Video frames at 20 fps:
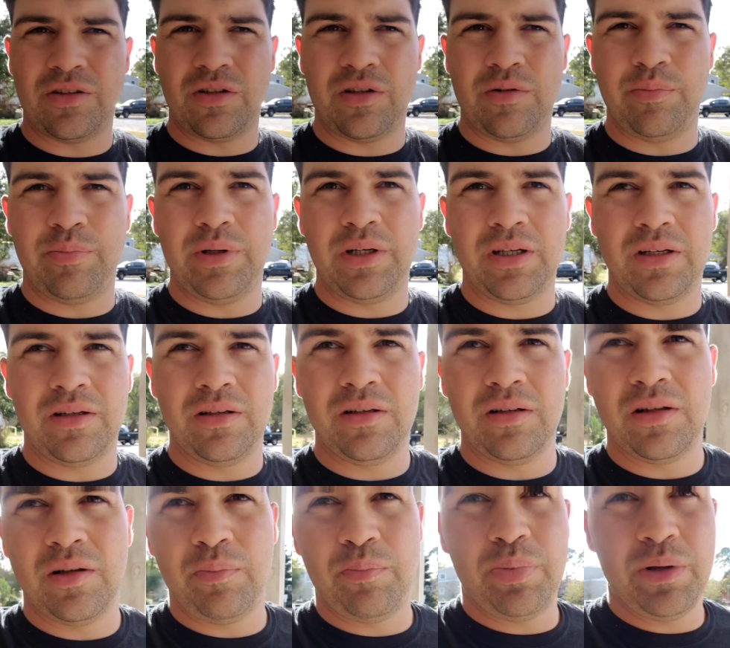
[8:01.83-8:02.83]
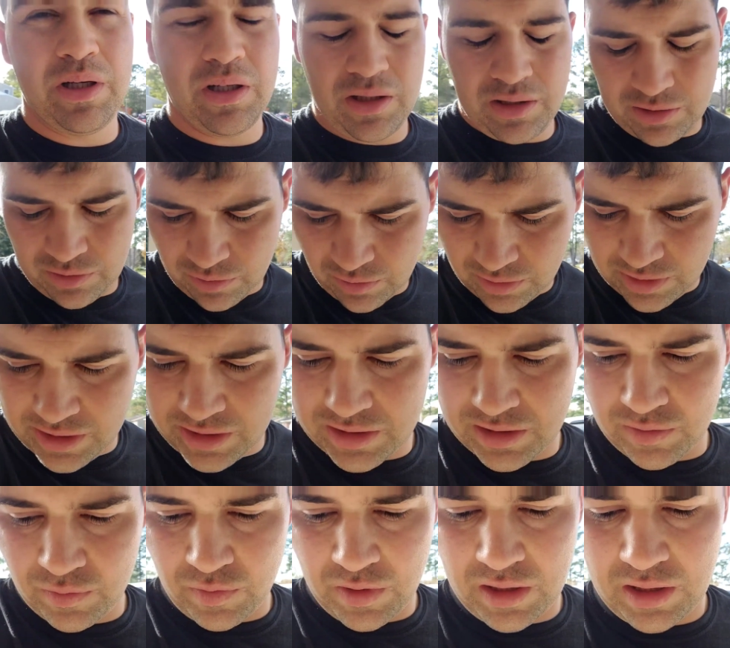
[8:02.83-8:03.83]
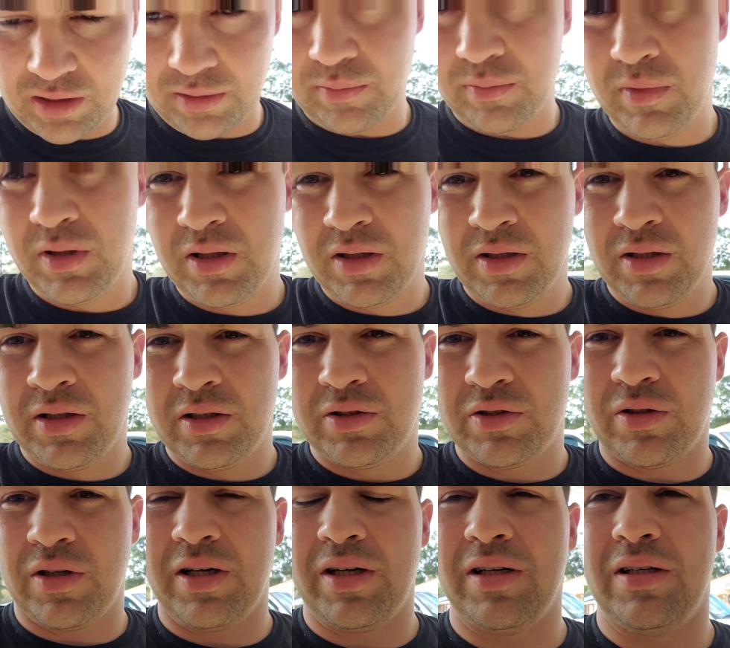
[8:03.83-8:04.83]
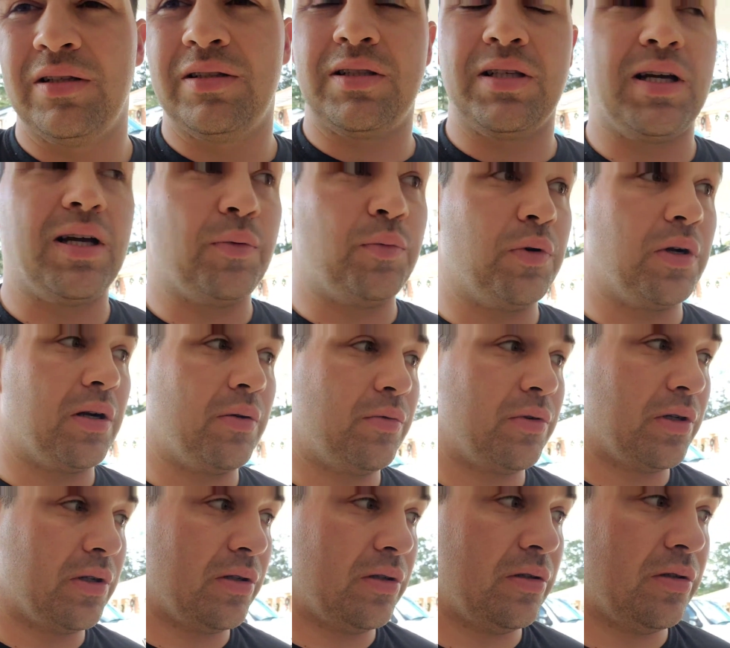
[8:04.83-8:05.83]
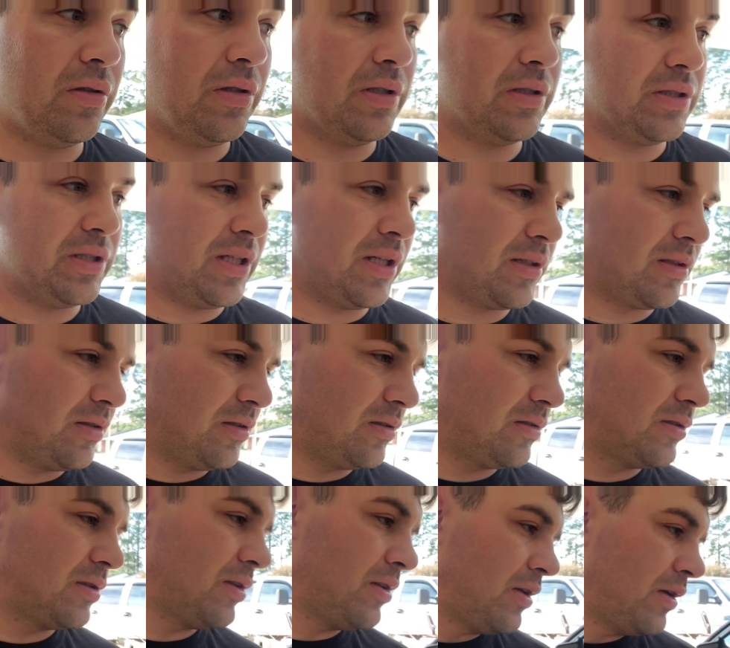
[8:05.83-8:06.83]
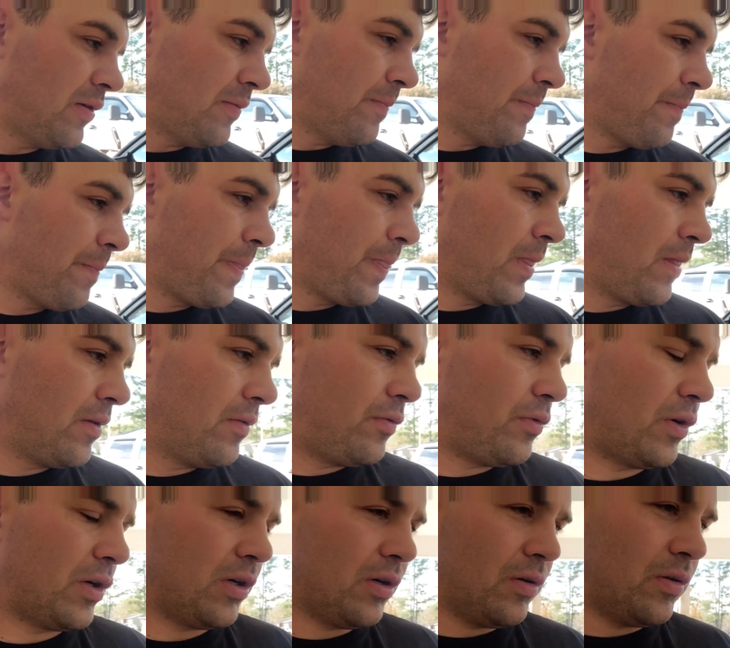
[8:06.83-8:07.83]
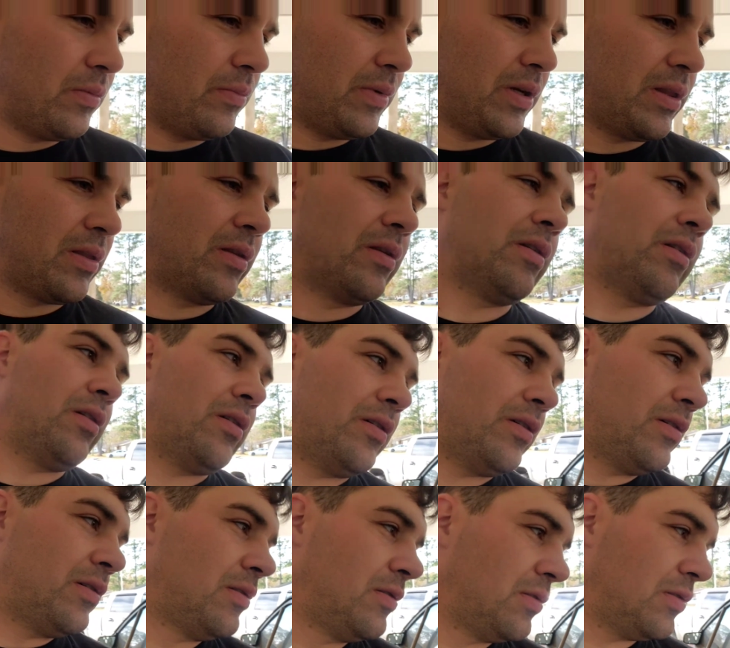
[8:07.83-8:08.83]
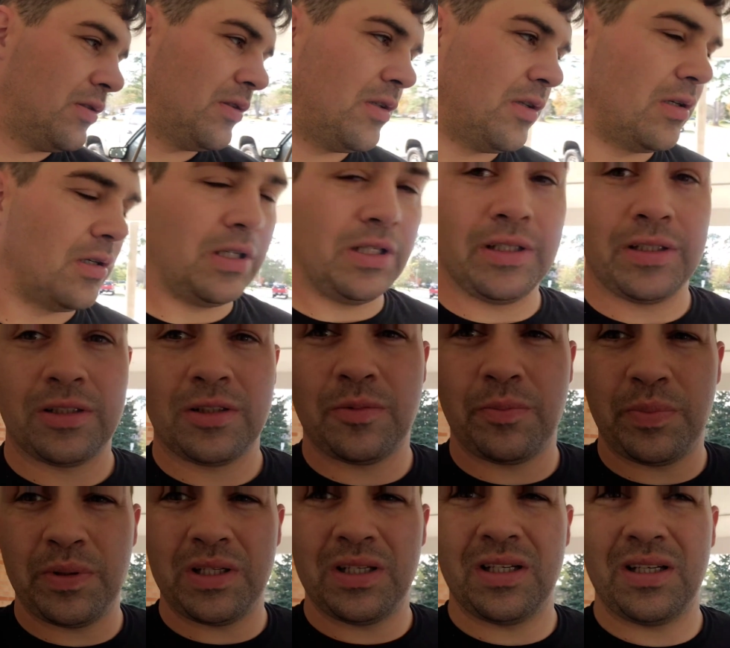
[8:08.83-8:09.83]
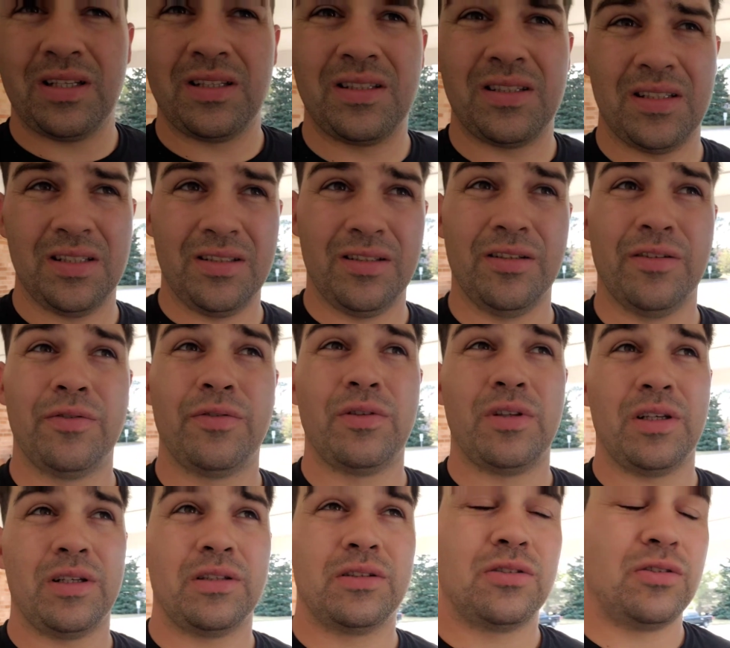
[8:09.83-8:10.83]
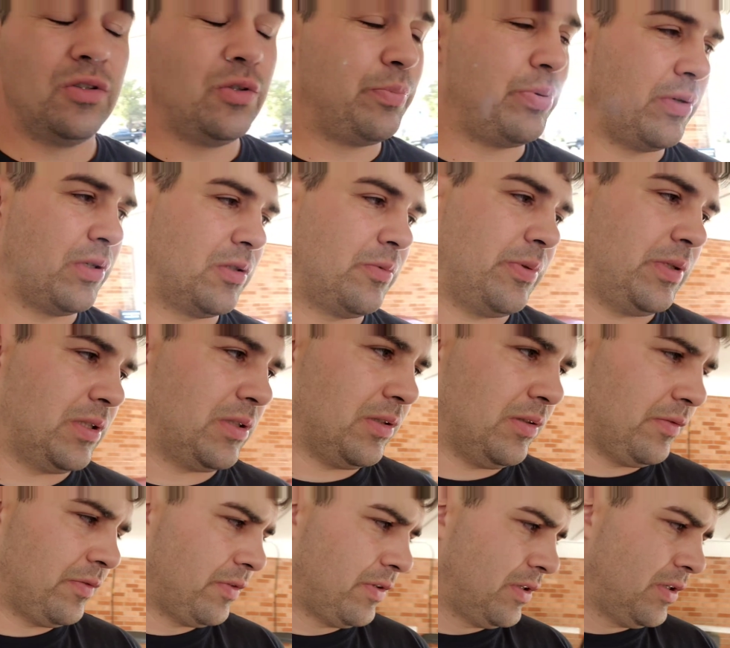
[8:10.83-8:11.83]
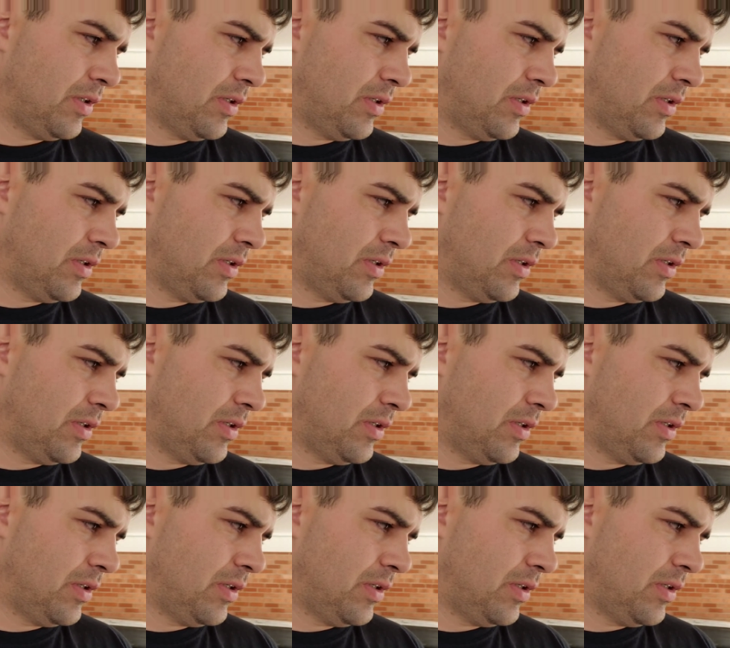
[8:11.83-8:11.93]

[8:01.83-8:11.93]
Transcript: are the biggest reason why I'm trying to decide what I want to do. The injectors for going methanol are expensive, like super expensive,